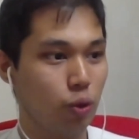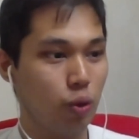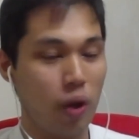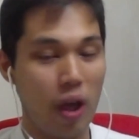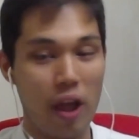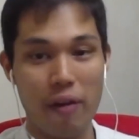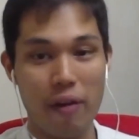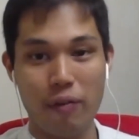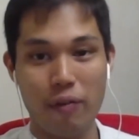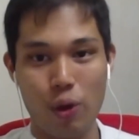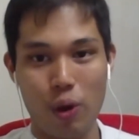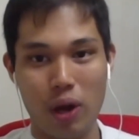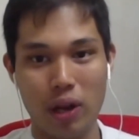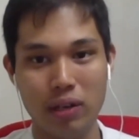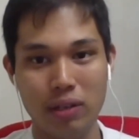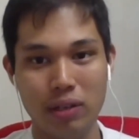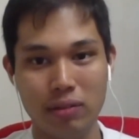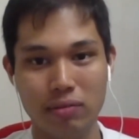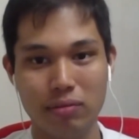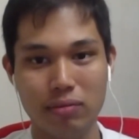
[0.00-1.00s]
to
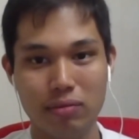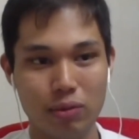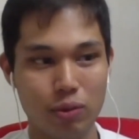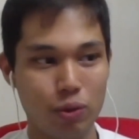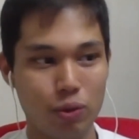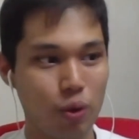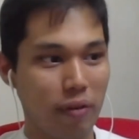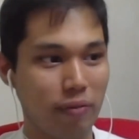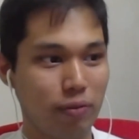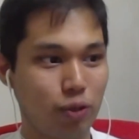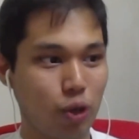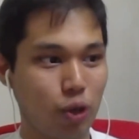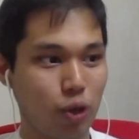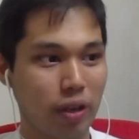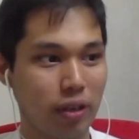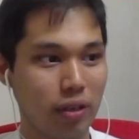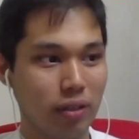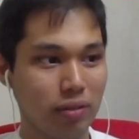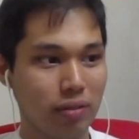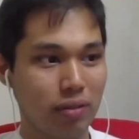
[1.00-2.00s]
everyone who have
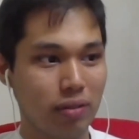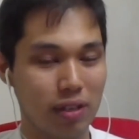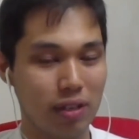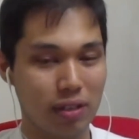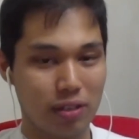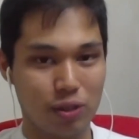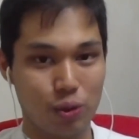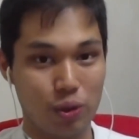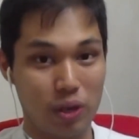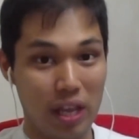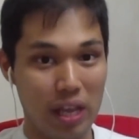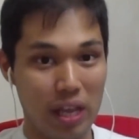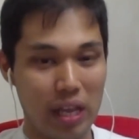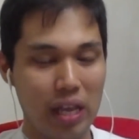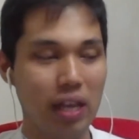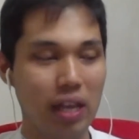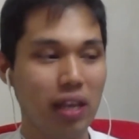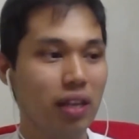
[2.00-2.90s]
joined us today.